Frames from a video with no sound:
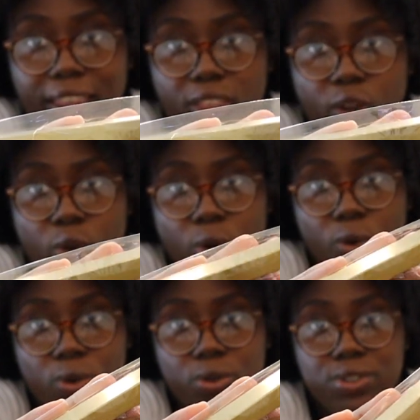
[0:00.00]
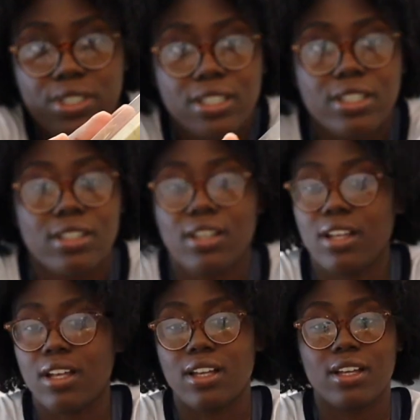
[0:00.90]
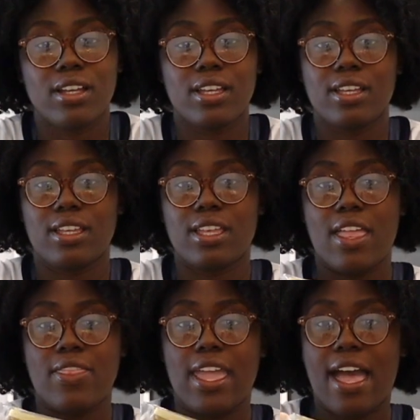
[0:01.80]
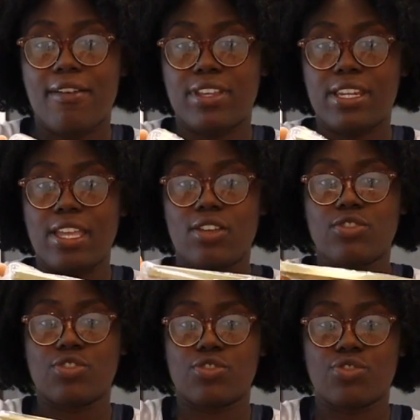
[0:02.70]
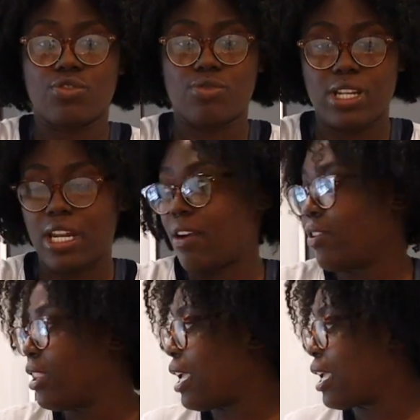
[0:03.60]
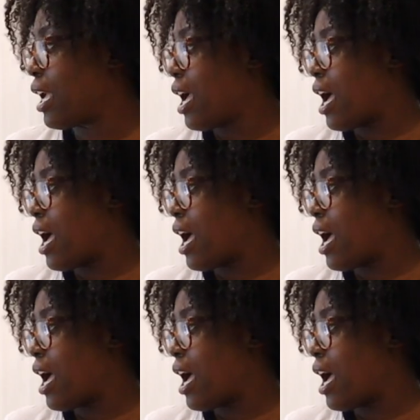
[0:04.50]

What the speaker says: The gold. Oh, and they have the nails to screw in and everything.